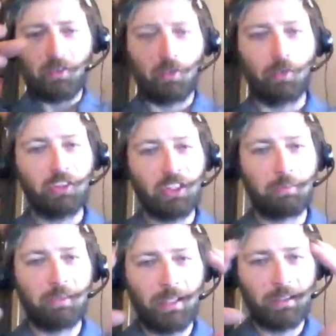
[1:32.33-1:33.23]
so it's
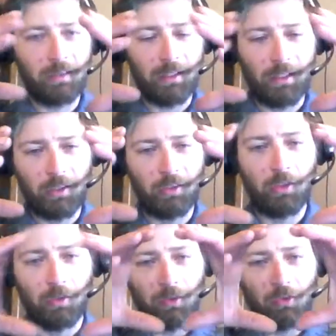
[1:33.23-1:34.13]
shaped kind of like a
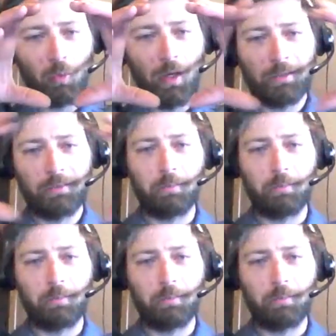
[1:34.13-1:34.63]
canoe, where it's wide